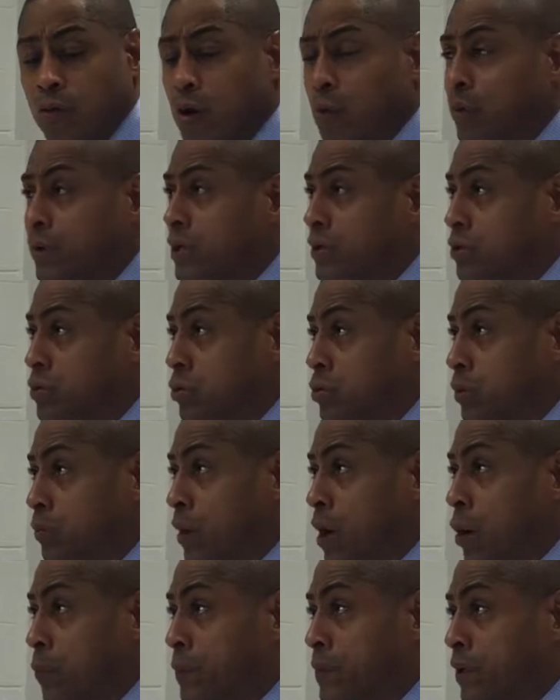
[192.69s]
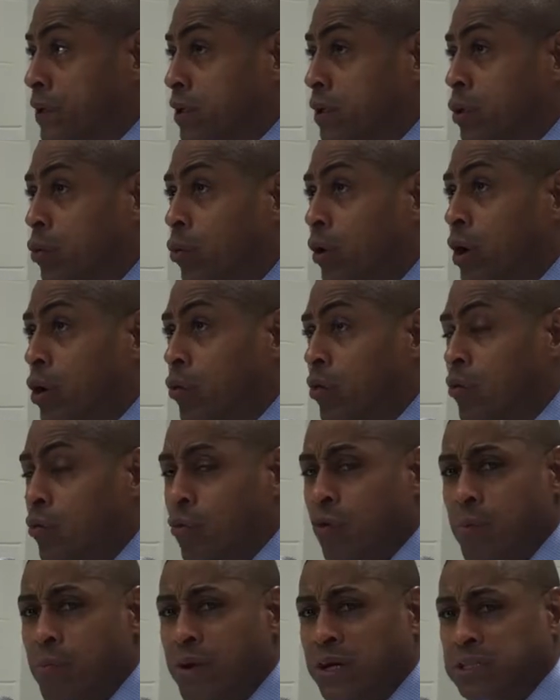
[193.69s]
Well, we didn't shoot the ball particularly well.
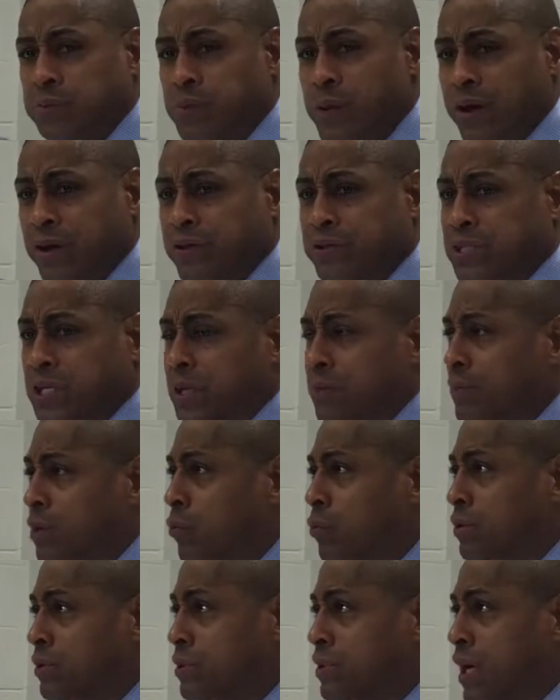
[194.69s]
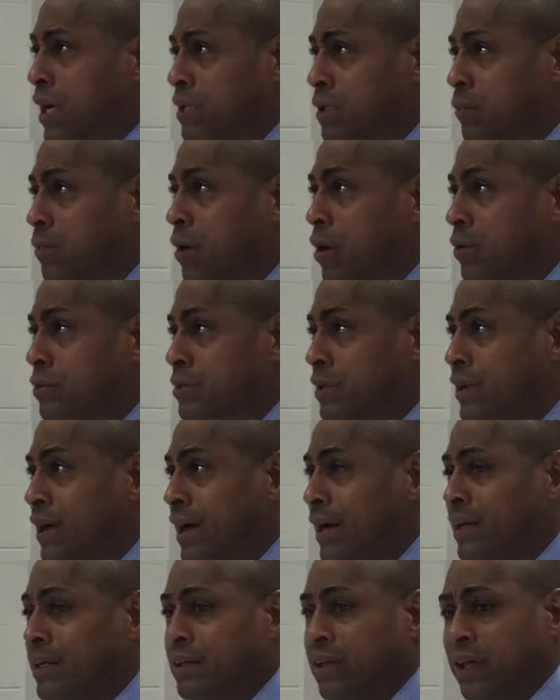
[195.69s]
We're a much better team than we shot the ball
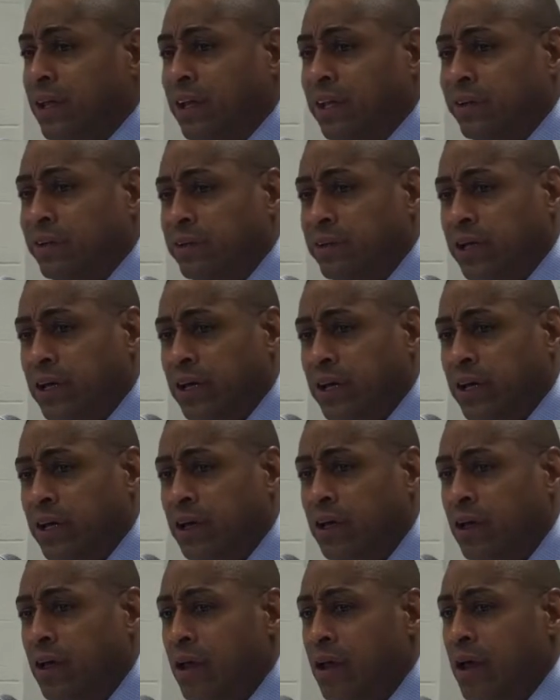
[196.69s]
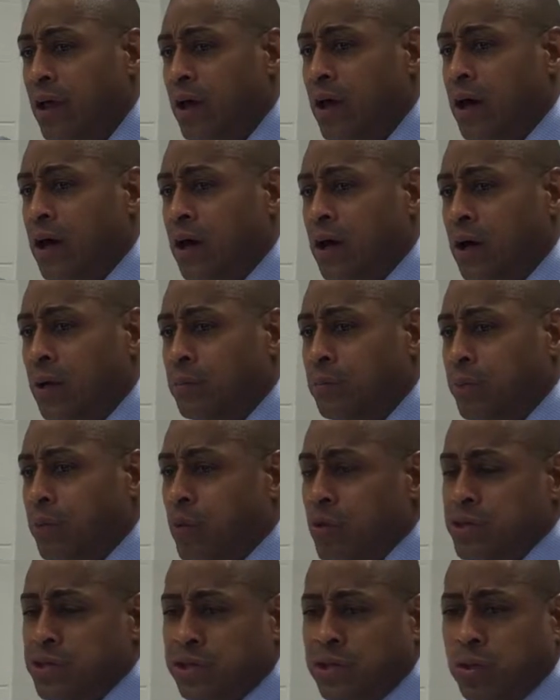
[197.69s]
tonight. But
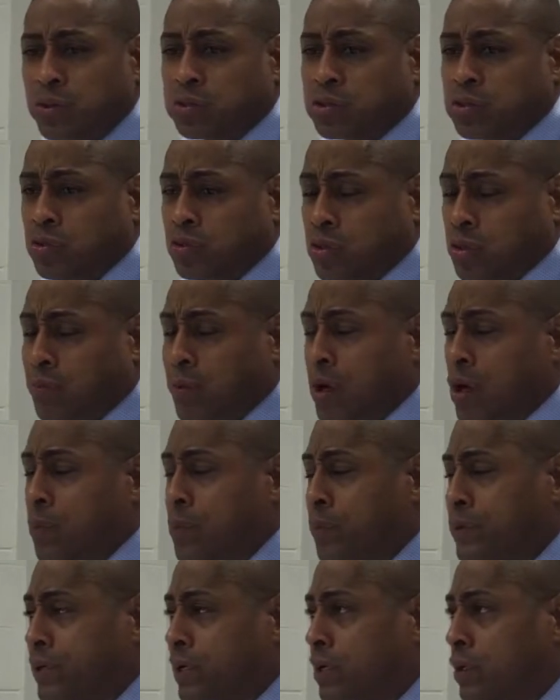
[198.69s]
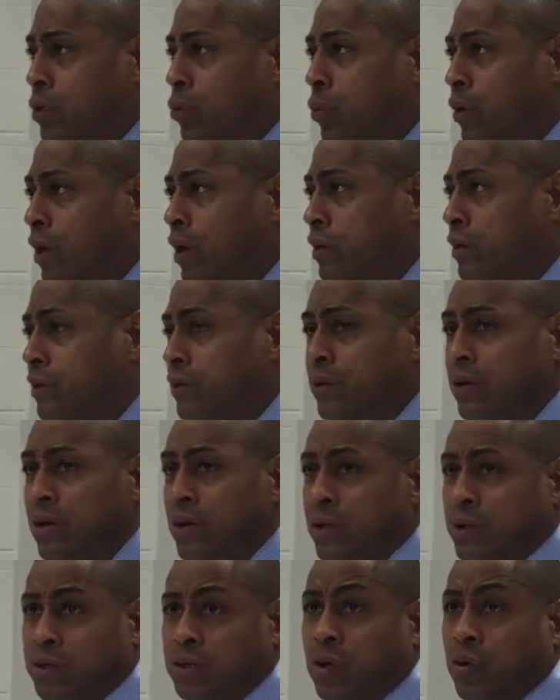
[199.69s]
when you don't shoot the ball particularly well and
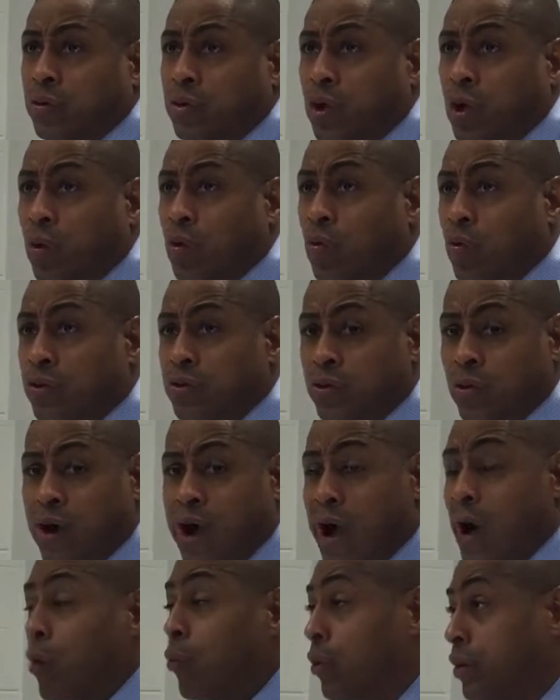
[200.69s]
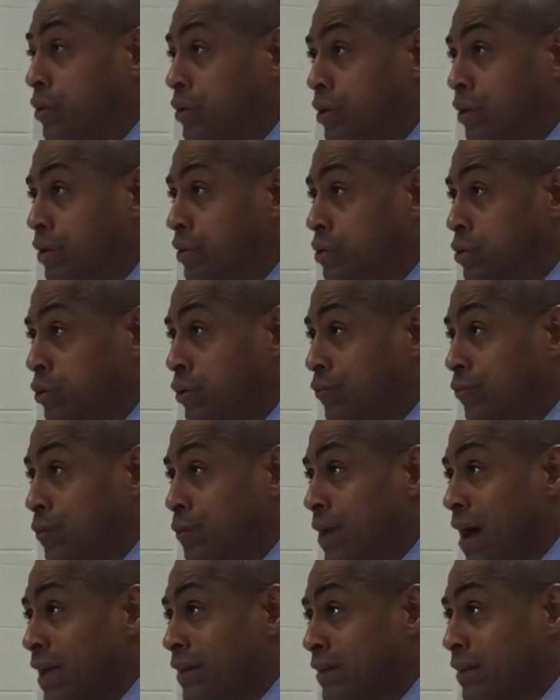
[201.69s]
you don't know, how well you're going to shoot it from
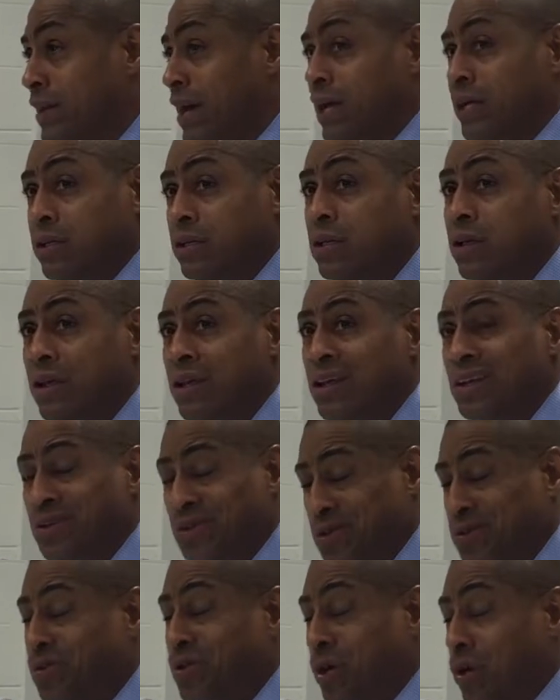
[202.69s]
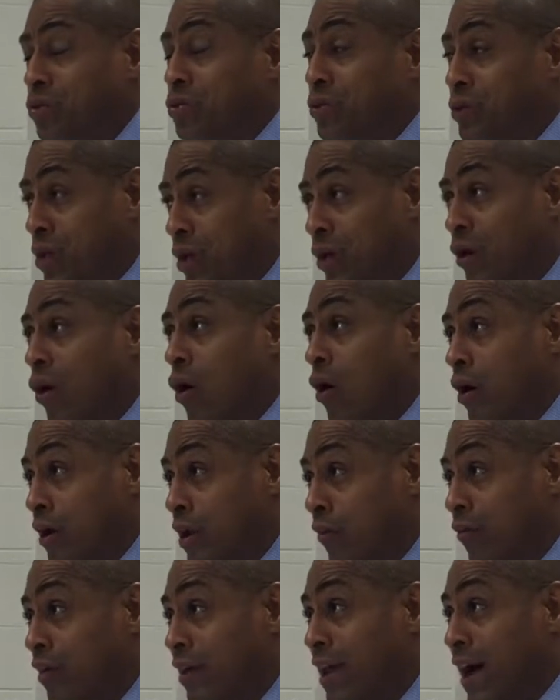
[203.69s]
night to night, you can guard
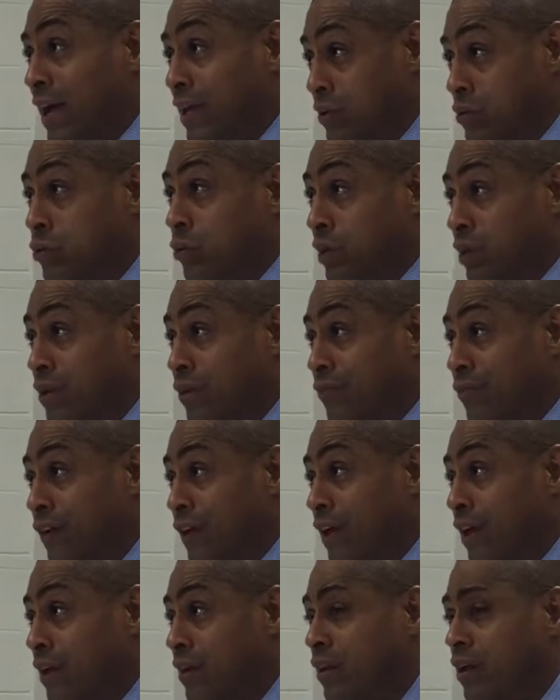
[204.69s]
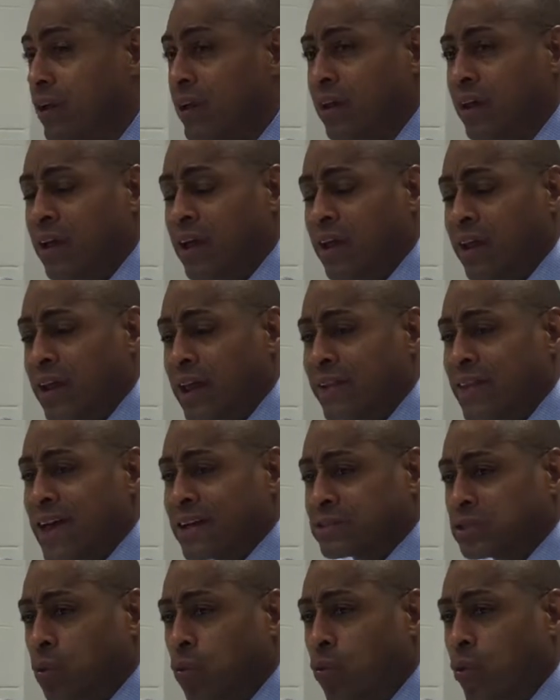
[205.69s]
every night and you can defend. And
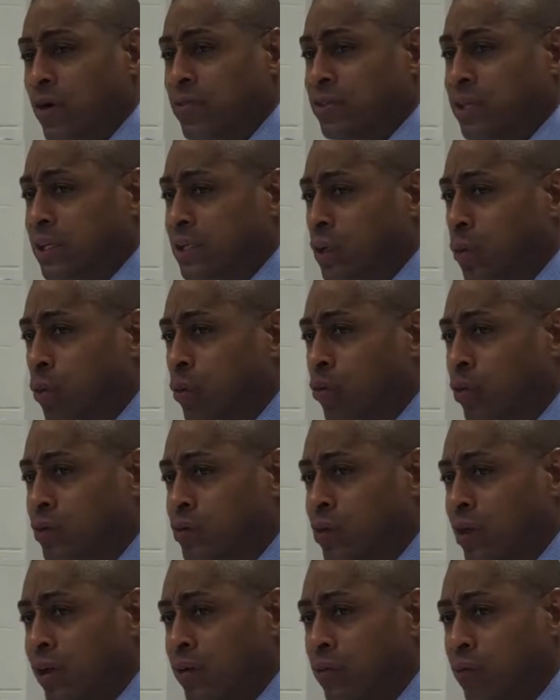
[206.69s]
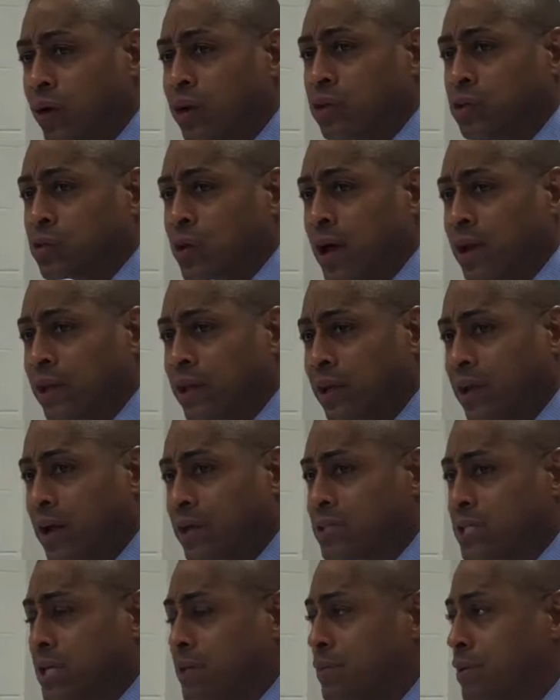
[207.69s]
that's the one thing that we're really trying to get
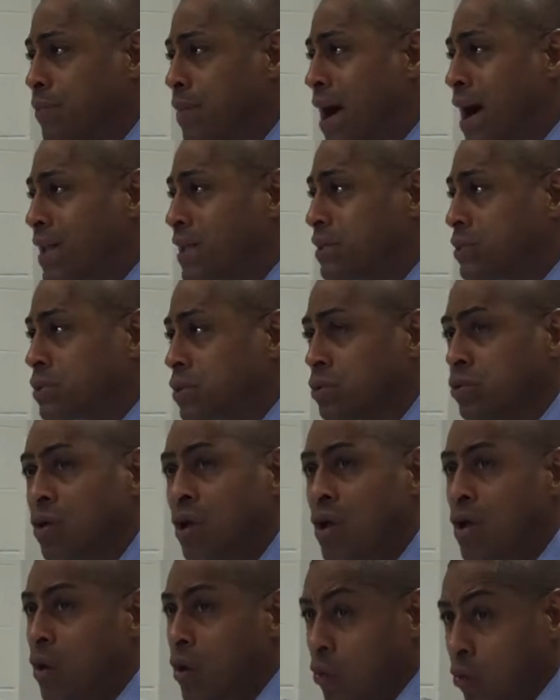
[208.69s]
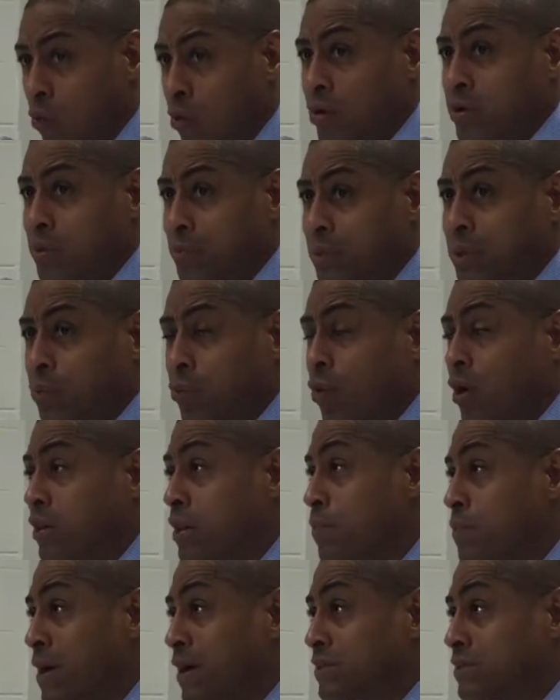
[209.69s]
our team to buy into, wanting to be one
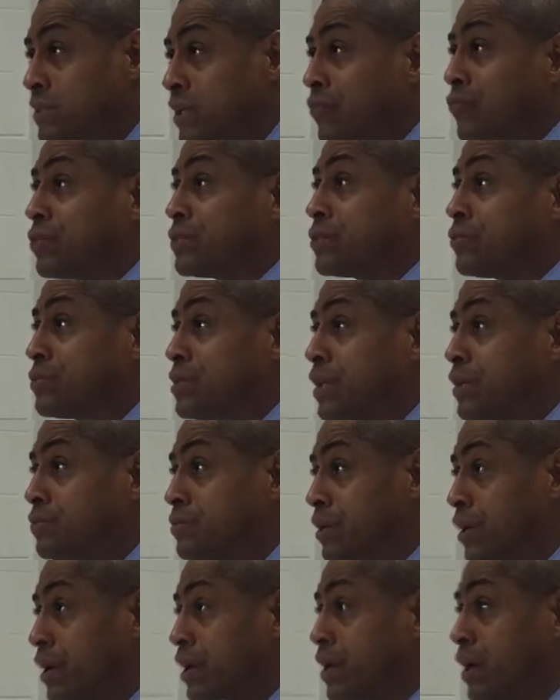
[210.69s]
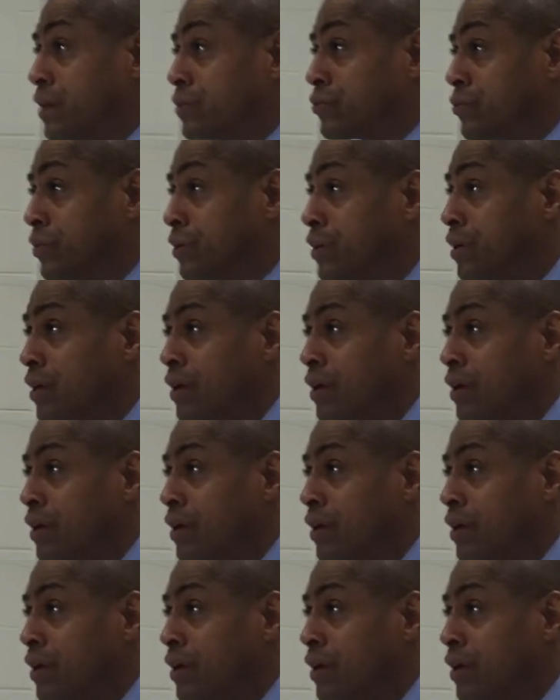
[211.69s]
of the best defensive teams in the country.